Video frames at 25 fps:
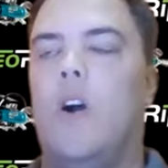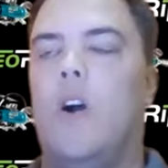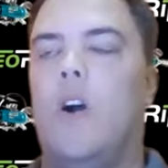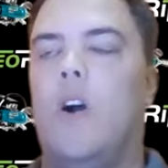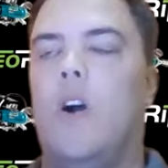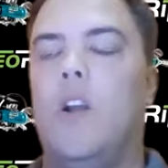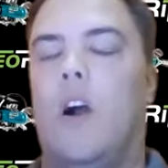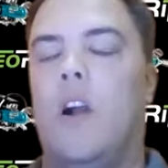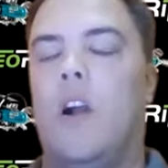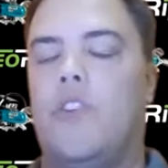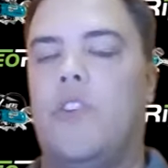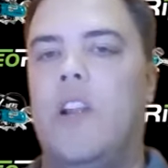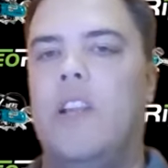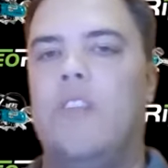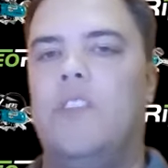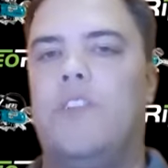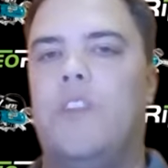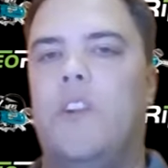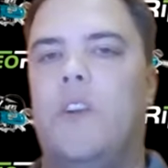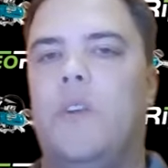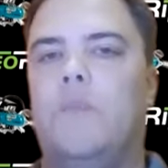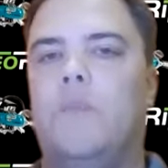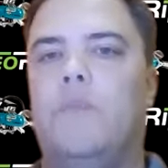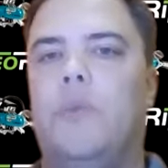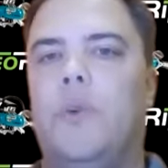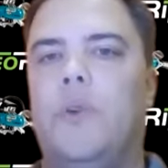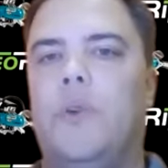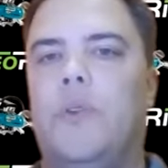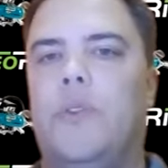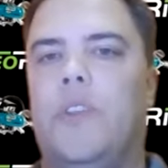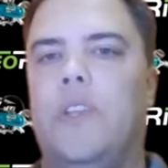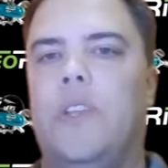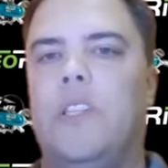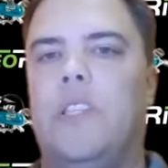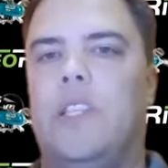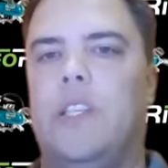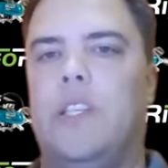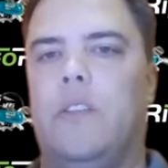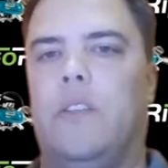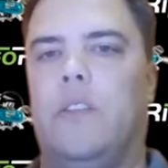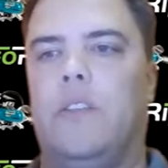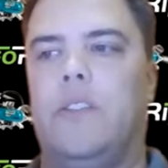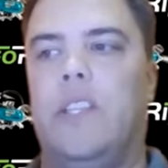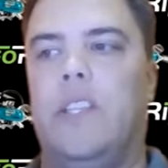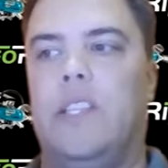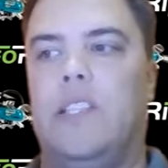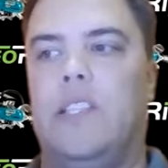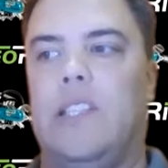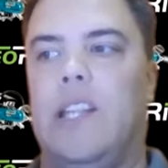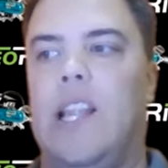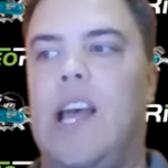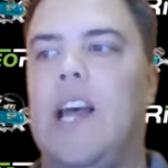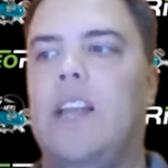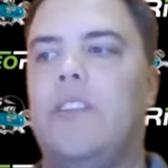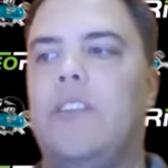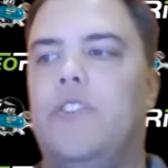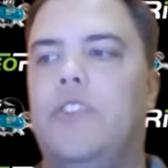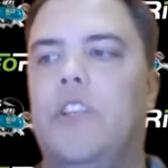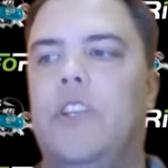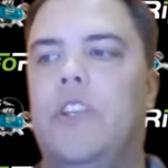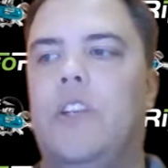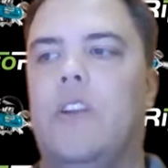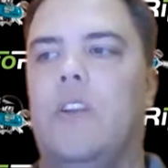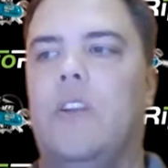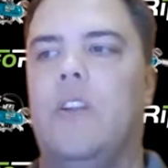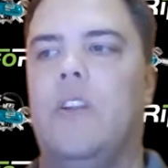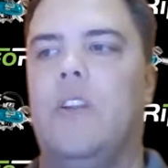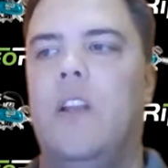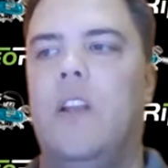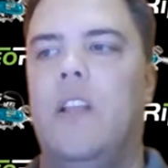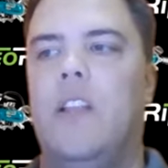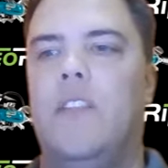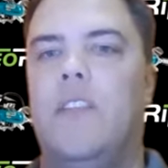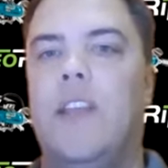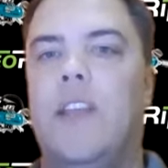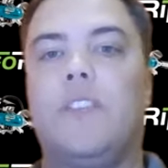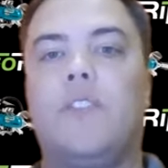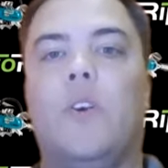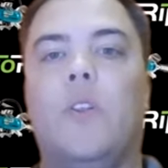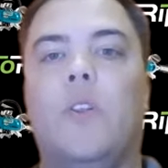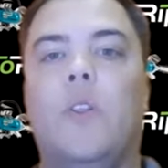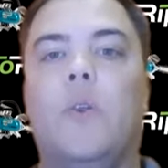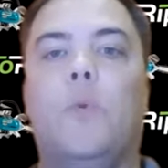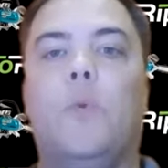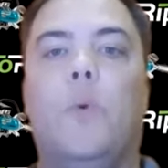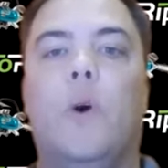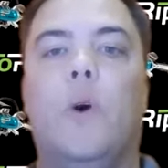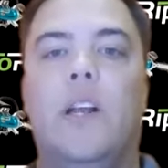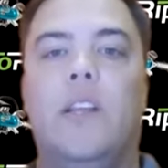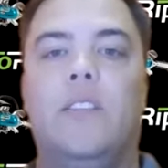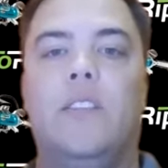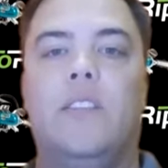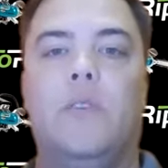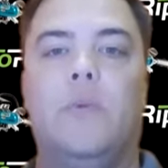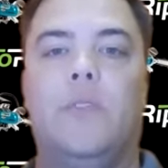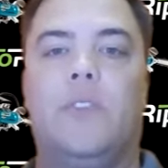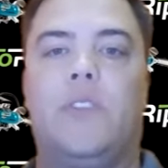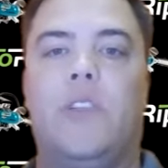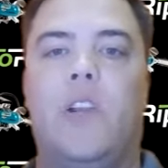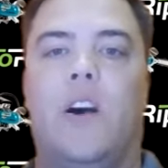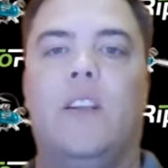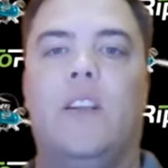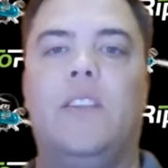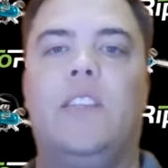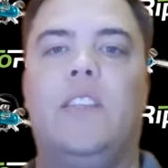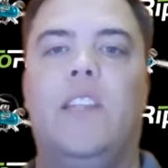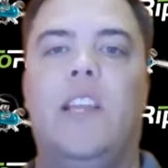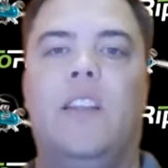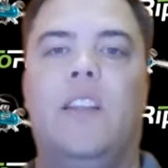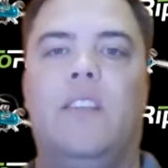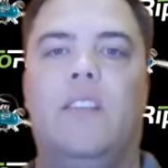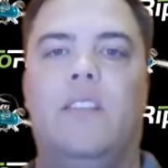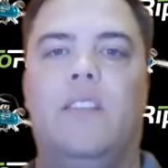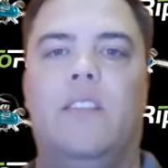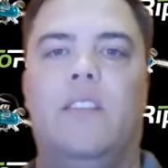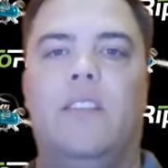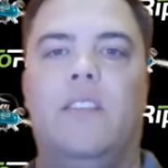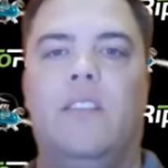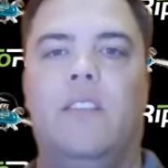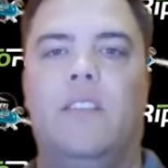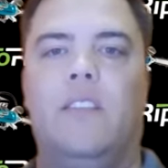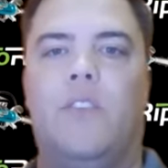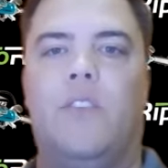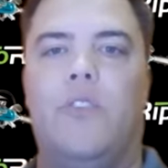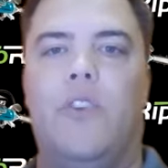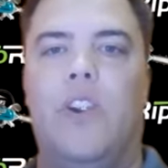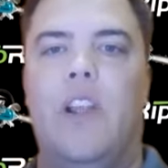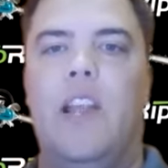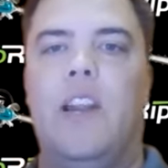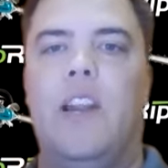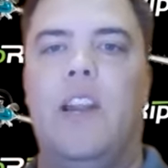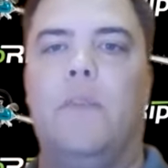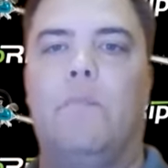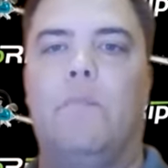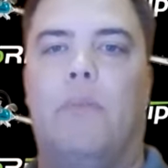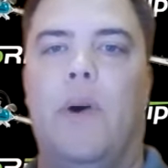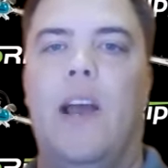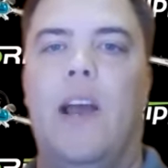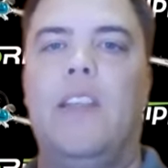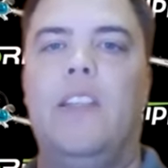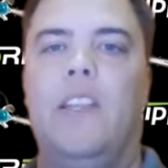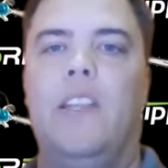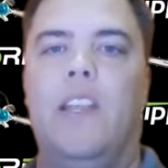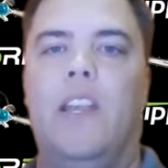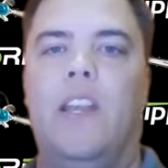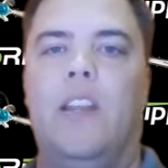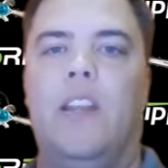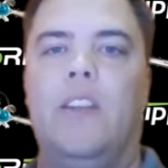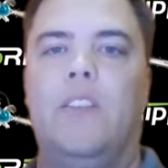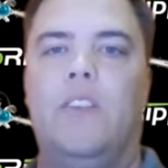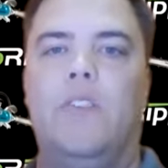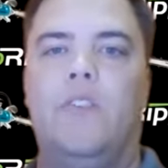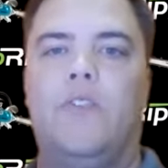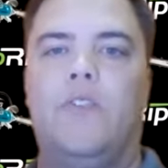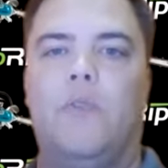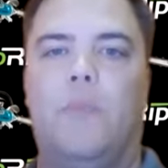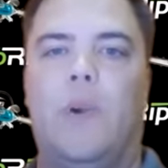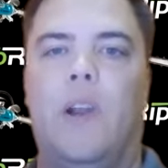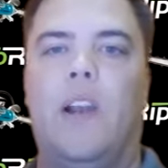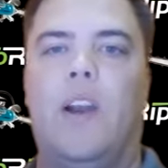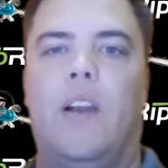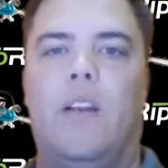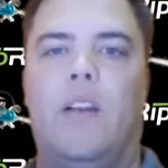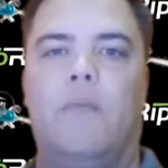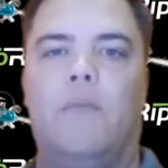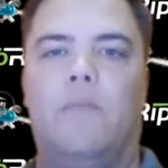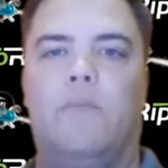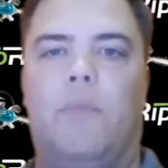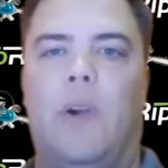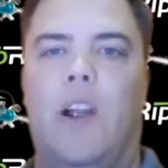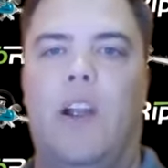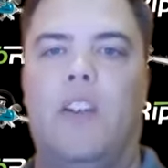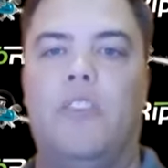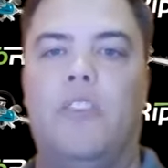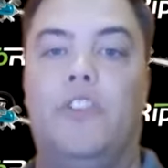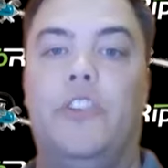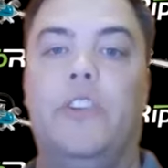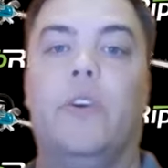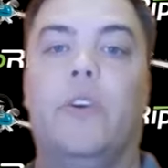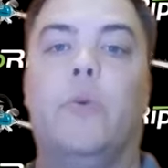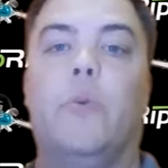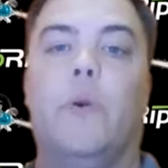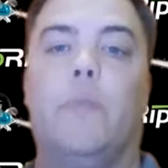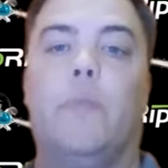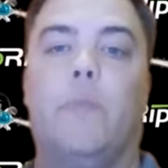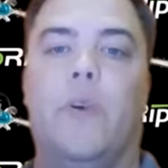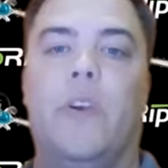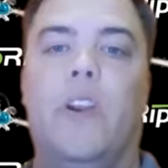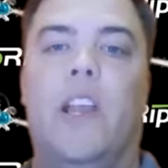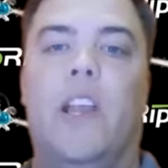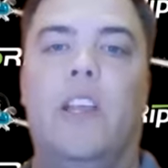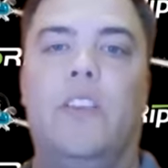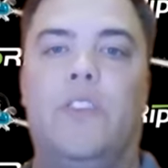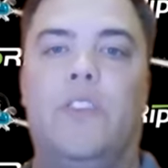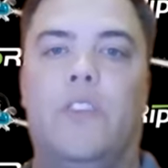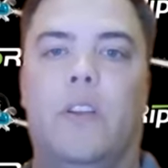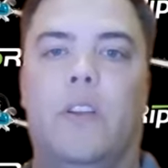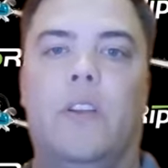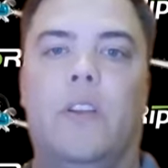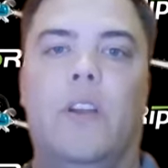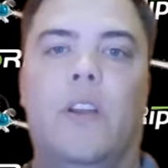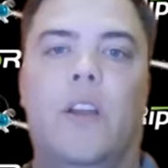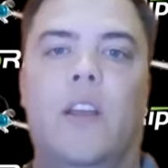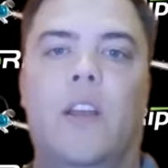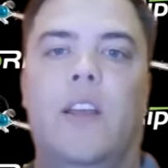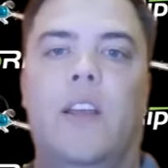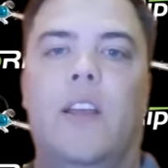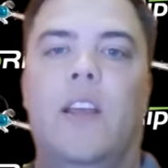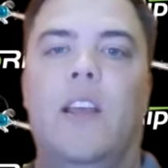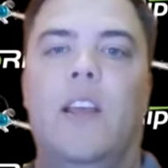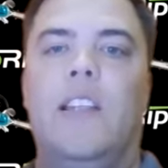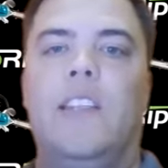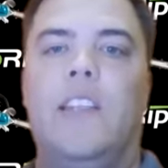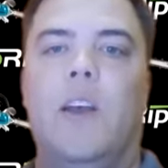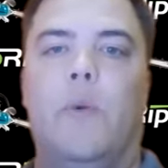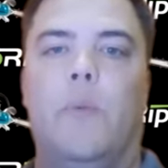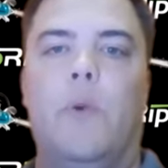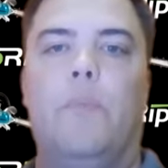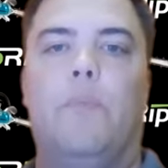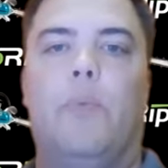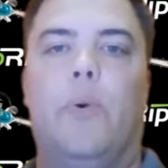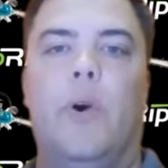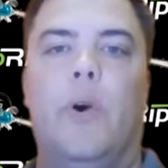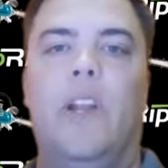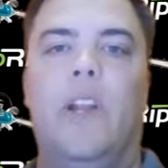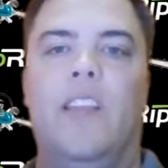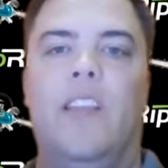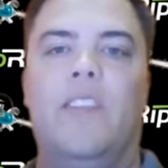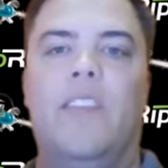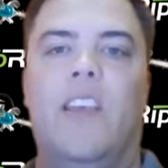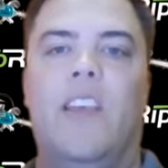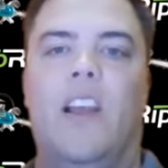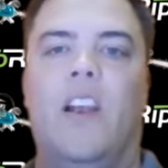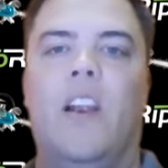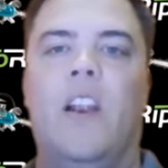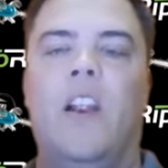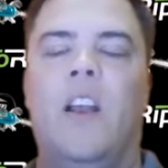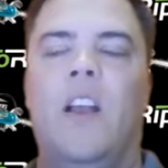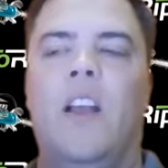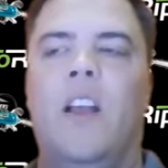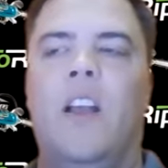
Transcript: our trade show booth until this last year, that's all it was. It was content created by the end user, by our GeoRipper Nation that we put in there.